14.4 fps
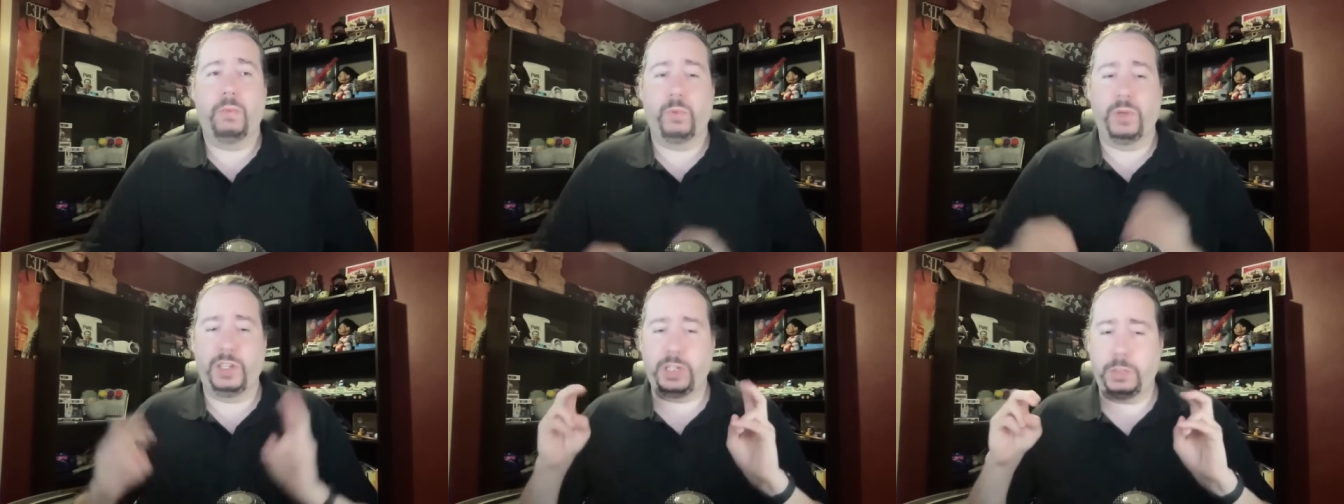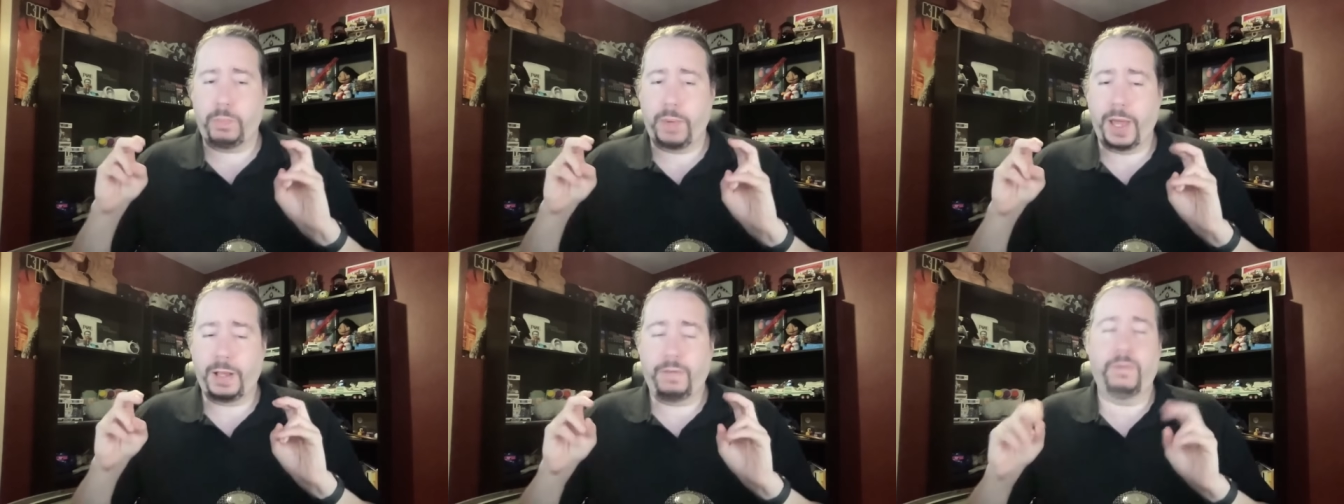
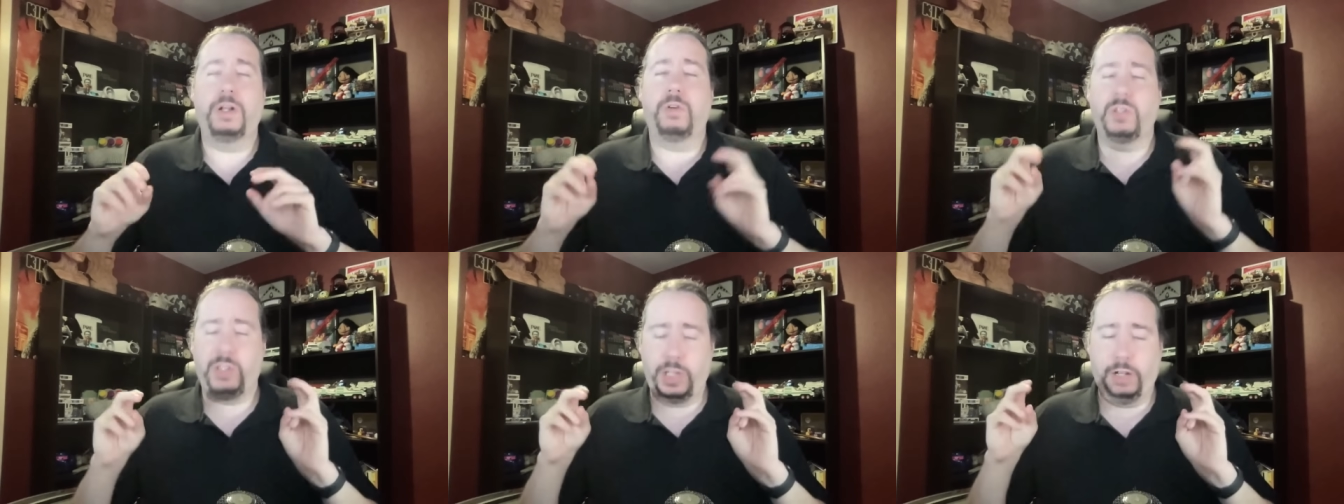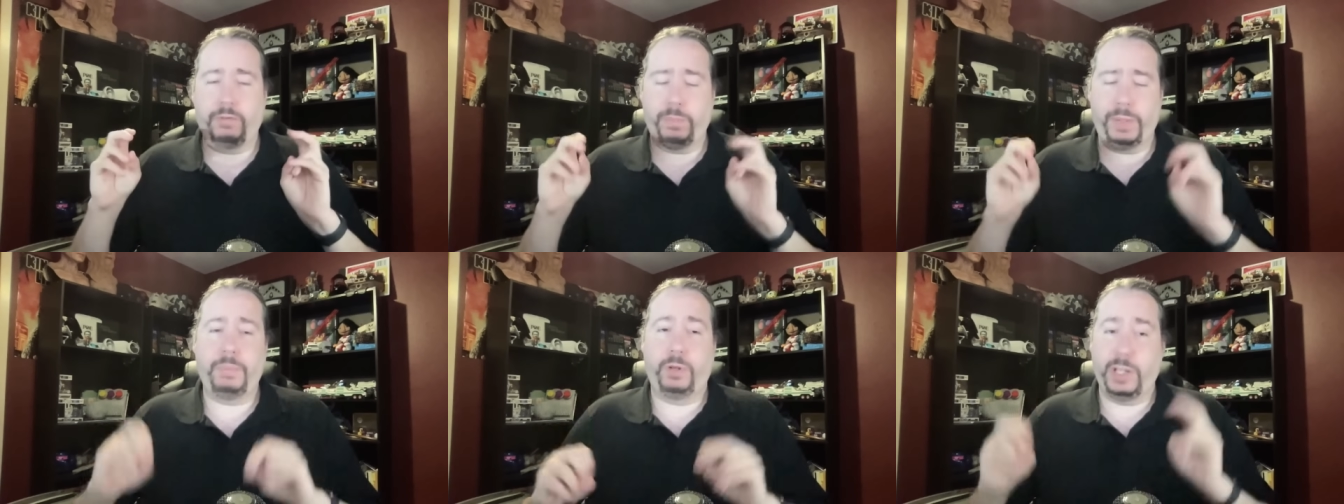respect when they're stealing
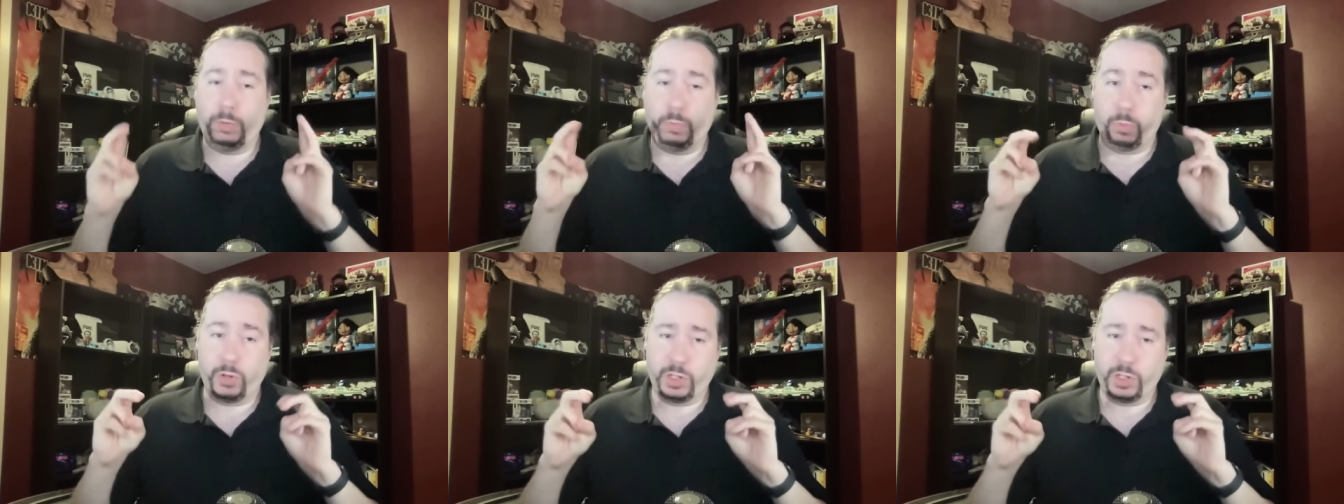from people he